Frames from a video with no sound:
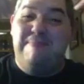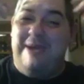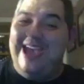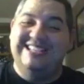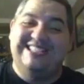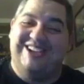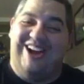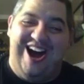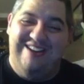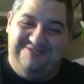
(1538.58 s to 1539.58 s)
pissed
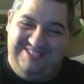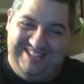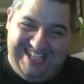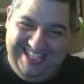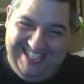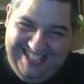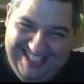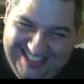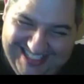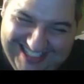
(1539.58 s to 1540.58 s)
off, like
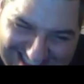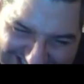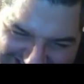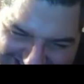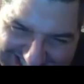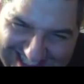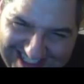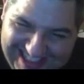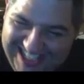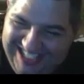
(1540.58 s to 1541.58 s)

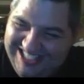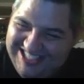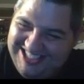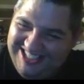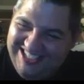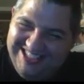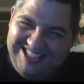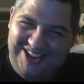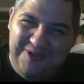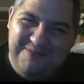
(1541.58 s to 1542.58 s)
it's like he's
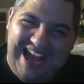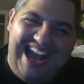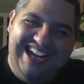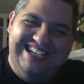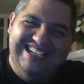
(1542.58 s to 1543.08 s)
so mad.